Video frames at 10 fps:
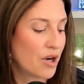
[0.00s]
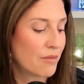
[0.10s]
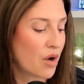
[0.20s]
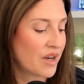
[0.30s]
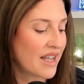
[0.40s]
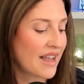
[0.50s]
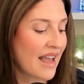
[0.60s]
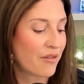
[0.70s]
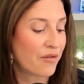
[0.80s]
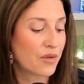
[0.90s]
promoting
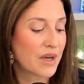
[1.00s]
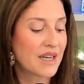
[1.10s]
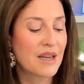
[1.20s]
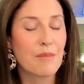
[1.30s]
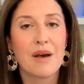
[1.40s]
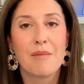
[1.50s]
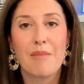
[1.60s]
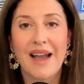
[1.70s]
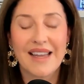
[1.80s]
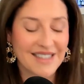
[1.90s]
a freedom
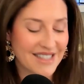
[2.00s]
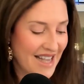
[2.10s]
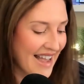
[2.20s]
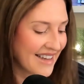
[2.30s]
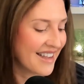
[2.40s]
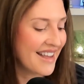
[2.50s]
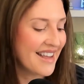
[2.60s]
mindset